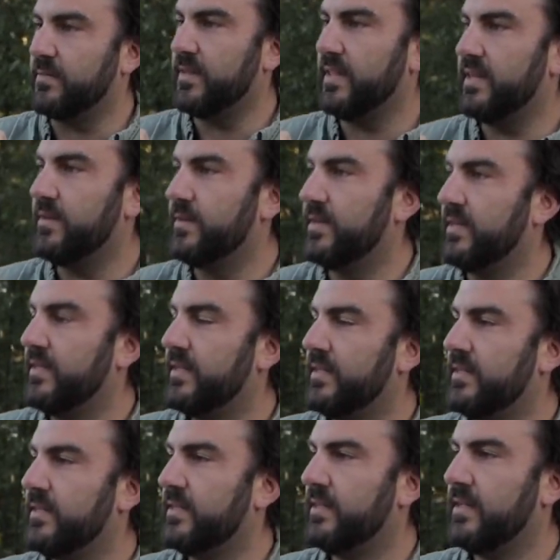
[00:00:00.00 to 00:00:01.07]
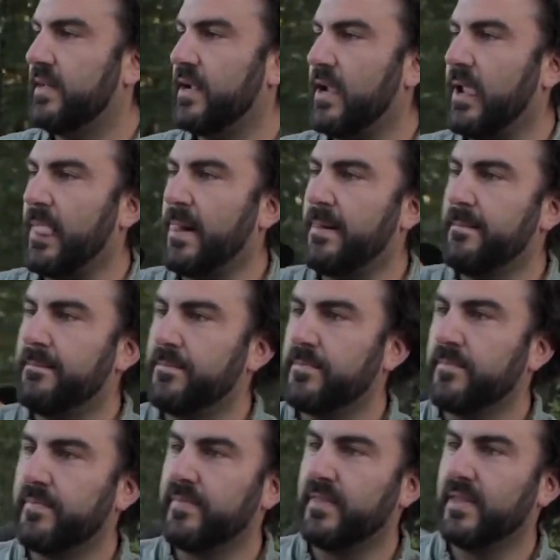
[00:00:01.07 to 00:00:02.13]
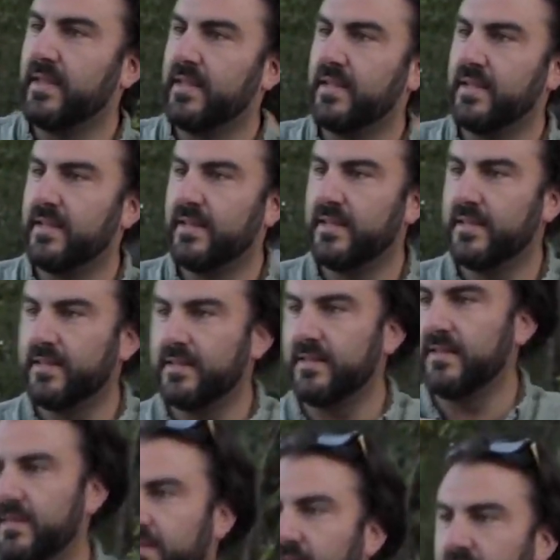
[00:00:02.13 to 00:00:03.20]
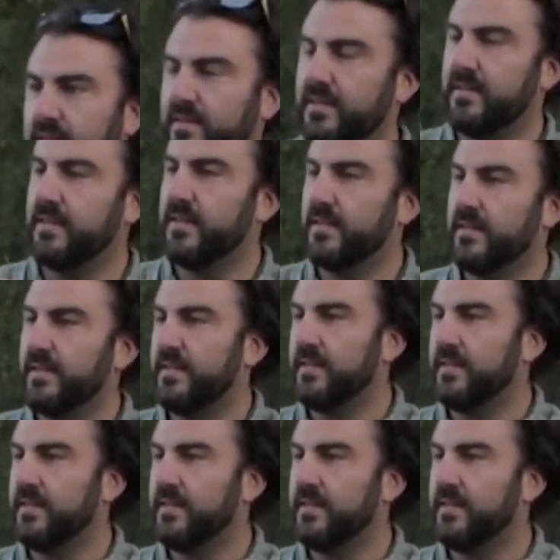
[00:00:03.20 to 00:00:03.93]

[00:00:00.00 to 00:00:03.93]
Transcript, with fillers: Burnaby Mountain to the encampment. Um, he